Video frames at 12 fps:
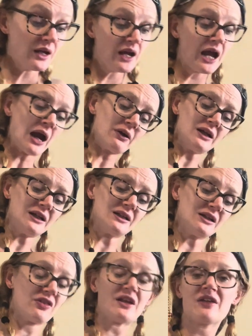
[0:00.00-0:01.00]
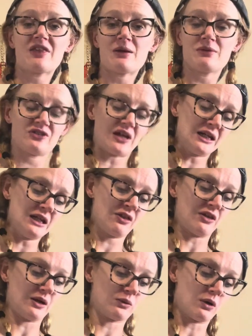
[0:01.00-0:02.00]
Harry didn't think there was
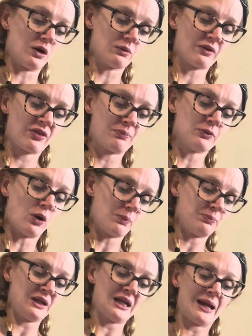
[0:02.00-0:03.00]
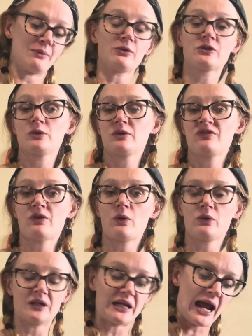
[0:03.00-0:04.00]
anything wrong with not being able to afford
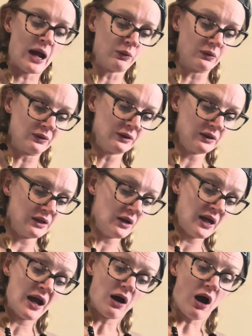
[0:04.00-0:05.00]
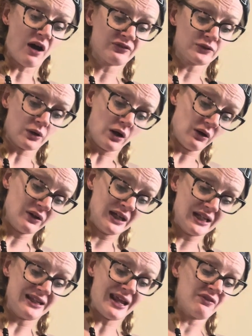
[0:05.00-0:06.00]
an owl. After all, he'd
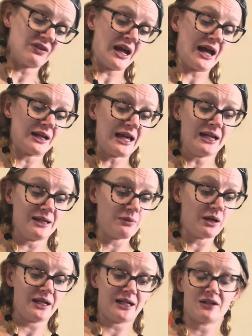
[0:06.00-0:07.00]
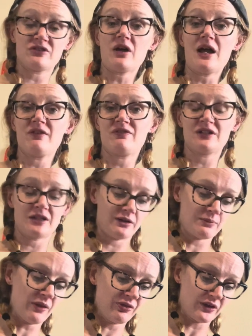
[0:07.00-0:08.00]
never had any money in his life until a
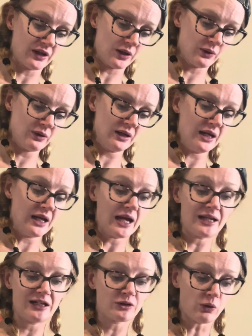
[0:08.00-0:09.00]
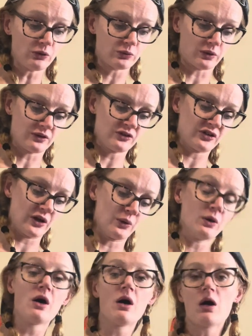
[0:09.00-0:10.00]
month ago, and he told Ron so,
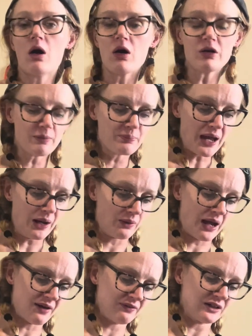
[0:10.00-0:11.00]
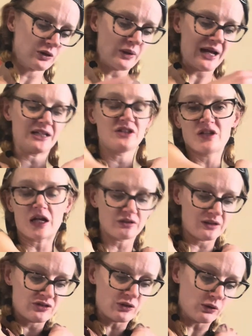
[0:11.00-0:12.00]
all about having to wear
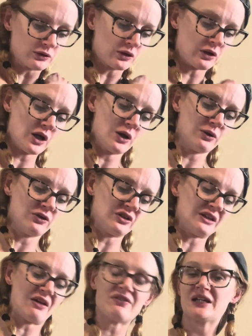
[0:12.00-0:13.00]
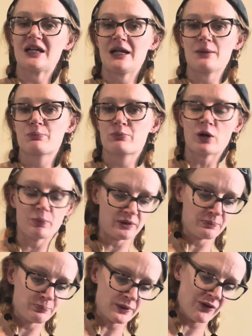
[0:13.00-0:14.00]
Dudley's old clothes and never getting proper
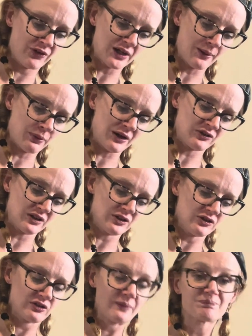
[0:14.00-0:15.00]
birthday presents.